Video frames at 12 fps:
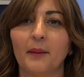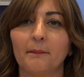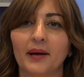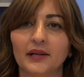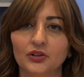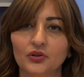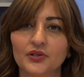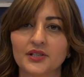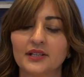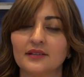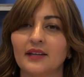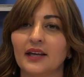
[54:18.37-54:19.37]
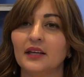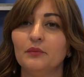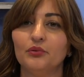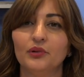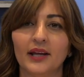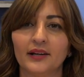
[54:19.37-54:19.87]
by using the
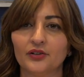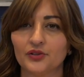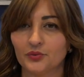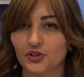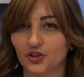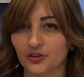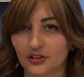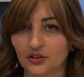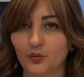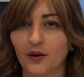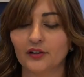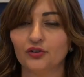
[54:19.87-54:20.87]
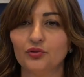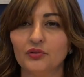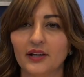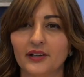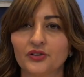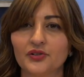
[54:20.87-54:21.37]
Hebrew letters, which are the 22
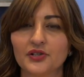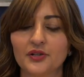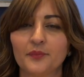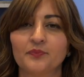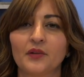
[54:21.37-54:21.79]
letters.